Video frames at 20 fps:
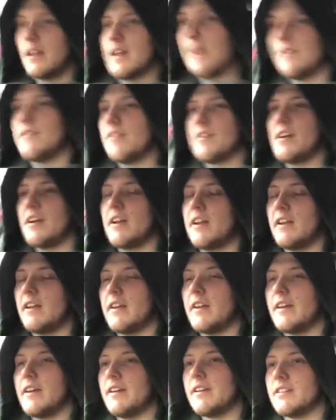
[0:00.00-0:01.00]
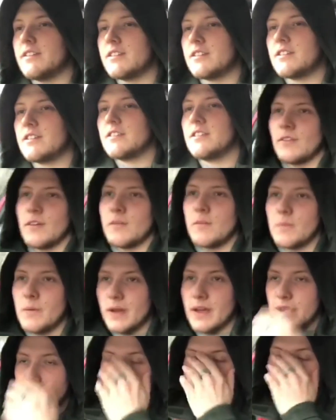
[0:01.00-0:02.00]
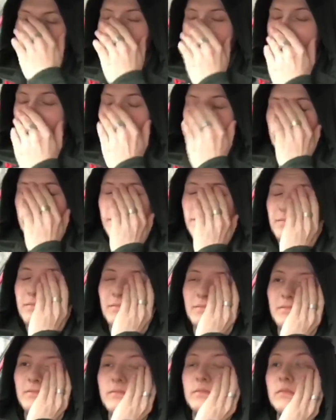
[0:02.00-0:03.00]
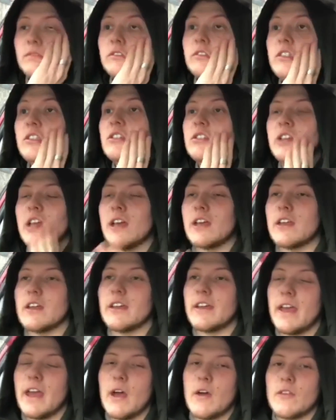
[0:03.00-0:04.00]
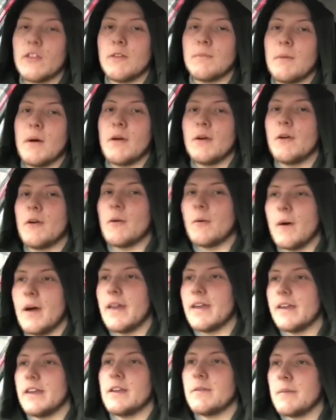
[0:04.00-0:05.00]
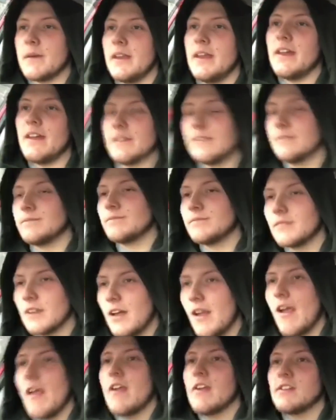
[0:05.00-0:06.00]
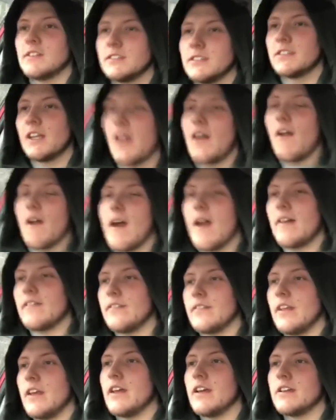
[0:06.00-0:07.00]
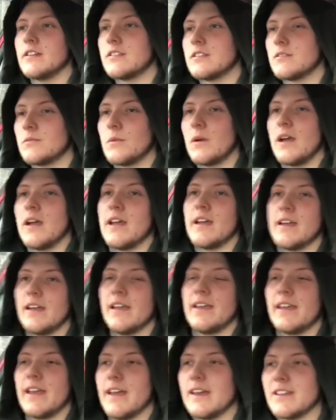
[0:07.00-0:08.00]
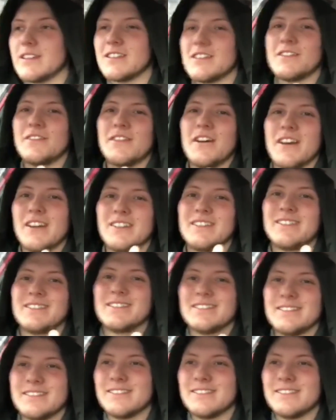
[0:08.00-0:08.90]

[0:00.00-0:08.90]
It really is. We're just gonna get on the motorway in a minute, and this is where it gets fun.